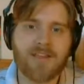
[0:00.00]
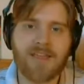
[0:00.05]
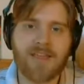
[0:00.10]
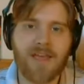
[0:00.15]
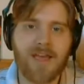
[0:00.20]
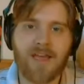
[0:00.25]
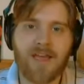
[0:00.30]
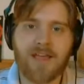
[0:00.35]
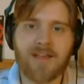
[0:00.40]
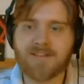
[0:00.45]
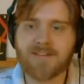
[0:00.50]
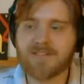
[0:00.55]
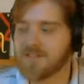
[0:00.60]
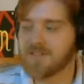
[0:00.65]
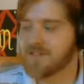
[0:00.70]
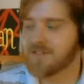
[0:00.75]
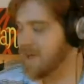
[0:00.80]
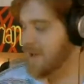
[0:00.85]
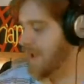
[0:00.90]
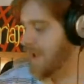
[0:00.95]
Yeah, and it's
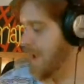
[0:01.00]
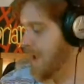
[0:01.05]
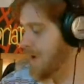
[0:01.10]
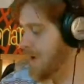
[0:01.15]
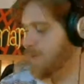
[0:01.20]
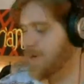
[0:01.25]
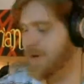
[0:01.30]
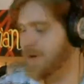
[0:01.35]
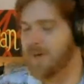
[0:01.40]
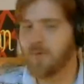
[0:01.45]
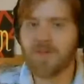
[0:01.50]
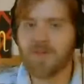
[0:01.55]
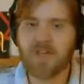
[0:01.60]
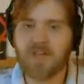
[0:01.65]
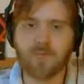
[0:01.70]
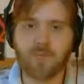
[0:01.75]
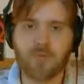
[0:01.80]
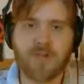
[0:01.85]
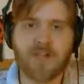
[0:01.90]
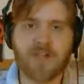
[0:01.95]
just like, hey, we we
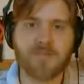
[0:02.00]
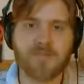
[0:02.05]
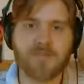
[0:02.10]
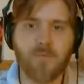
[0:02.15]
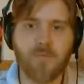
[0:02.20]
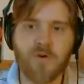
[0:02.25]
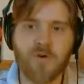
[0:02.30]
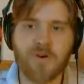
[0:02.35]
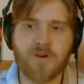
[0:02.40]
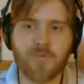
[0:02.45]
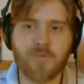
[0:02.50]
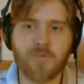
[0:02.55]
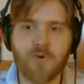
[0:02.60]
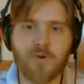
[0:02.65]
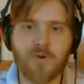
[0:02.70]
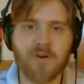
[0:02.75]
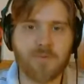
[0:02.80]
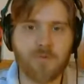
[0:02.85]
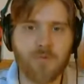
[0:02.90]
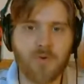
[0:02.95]
can bring in more and
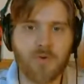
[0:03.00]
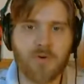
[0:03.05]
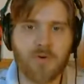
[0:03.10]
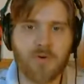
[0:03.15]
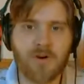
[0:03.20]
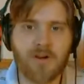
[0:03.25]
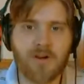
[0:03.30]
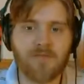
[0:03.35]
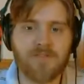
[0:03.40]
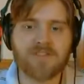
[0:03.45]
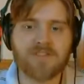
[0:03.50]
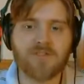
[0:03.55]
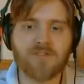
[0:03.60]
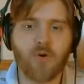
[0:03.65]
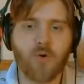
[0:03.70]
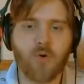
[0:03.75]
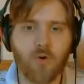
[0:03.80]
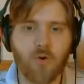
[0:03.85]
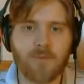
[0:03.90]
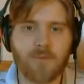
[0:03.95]
more and more of these
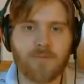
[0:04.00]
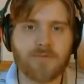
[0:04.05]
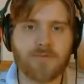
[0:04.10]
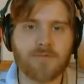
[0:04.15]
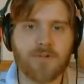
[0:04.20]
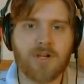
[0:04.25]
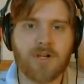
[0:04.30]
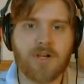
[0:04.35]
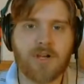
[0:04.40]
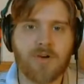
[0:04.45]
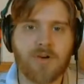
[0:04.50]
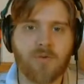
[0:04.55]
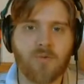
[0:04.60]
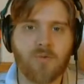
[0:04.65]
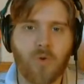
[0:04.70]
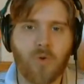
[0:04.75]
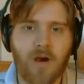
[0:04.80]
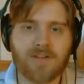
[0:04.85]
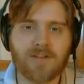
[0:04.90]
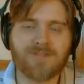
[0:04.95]
horrible.
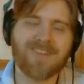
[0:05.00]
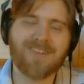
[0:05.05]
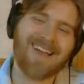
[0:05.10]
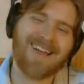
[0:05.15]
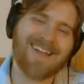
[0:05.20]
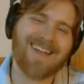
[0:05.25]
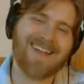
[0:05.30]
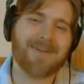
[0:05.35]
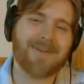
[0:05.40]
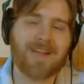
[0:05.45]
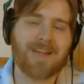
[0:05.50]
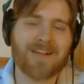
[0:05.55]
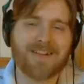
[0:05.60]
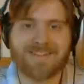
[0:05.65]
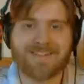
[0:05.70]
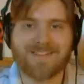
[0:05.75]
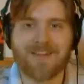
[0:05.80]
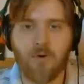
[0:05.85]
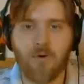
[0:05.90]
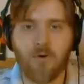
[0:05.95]
What? Nah, I'm not
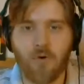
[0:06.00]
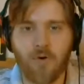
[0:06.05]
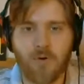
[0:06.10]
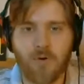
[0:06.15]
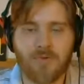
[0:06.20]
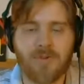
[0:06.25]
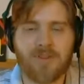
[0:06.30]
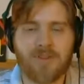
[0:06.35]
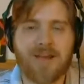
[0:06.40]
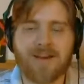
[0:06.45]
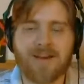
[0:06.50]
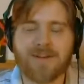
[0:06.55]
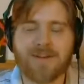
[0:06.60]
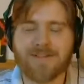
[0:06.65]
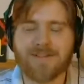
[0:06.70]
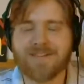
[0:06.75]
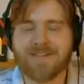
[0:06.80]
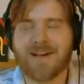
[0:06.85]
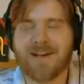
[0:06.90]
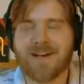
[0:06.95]
going to say horrible. A lot of
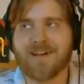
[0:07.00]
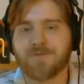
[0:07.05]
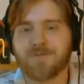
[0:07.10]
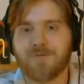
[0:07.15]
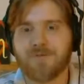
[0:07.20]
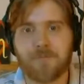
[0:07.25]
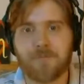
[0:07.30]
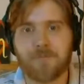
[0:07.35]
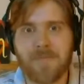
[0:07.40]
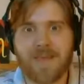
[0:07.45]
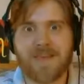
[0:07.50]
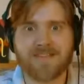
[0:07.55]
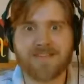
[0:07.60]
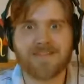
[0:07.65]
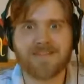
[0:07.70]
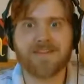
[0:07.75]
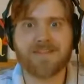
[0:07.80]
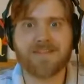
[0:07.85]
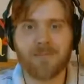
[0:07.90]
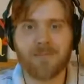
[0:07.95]
these guys were
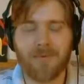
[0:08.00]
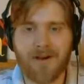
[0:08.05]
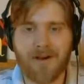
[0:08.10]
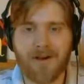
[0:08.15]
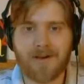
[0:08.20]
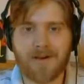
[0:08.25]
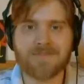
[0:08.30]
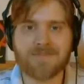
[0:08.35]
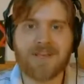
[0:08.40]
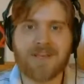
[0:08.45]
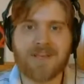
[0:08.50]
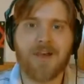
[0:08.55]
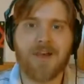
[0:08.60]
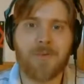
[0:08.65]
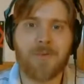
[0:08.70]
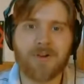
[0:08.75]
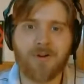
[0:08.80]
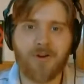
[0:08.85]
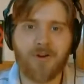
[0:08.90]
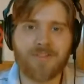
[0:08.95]
amazing in their prime,
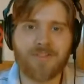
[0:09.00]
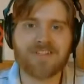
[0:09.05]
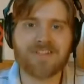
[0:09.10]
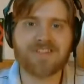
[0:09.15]
but all